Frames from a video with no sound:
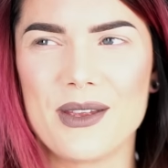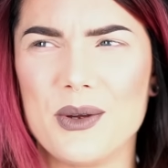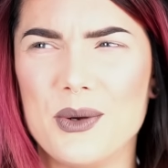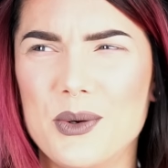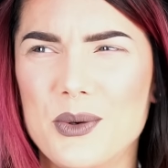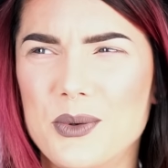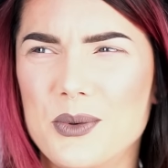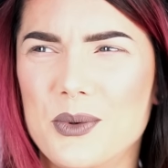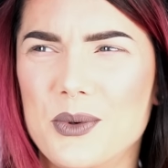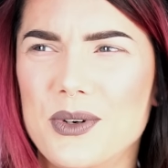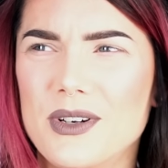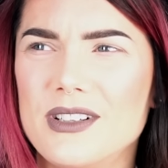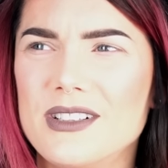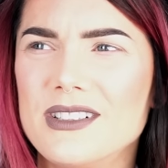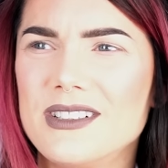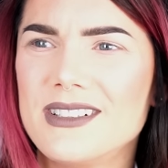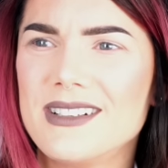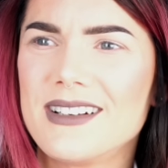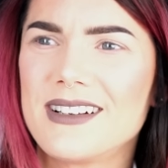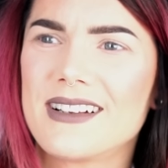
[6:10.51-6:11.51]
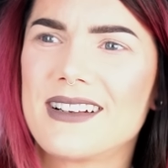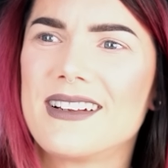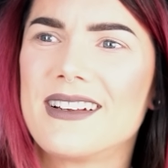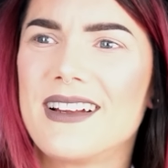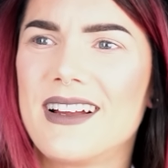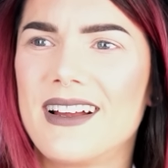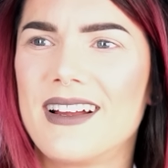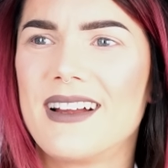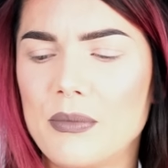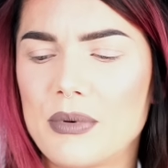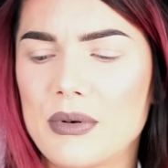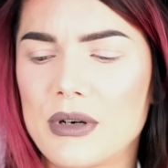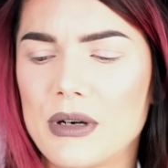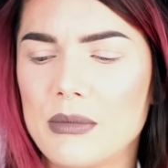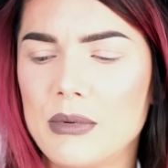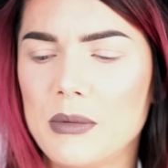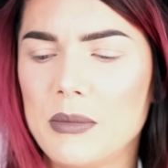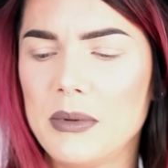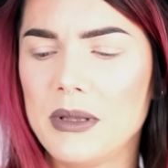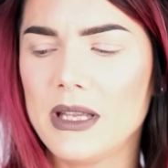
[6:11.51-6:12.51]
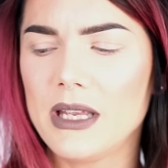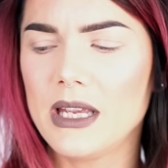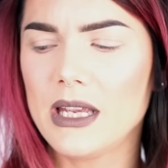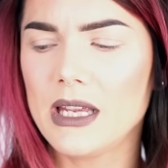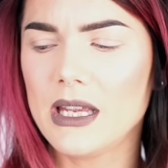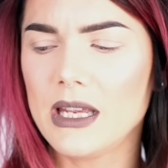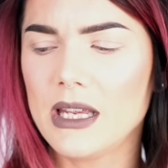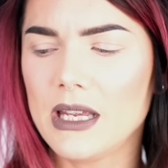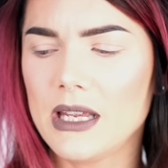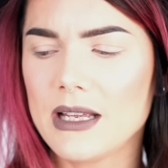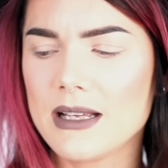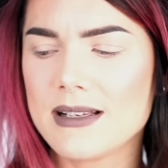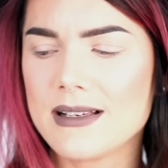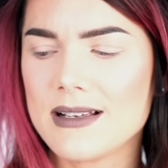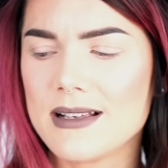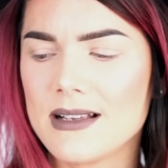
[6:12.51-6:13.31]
Ooh, probably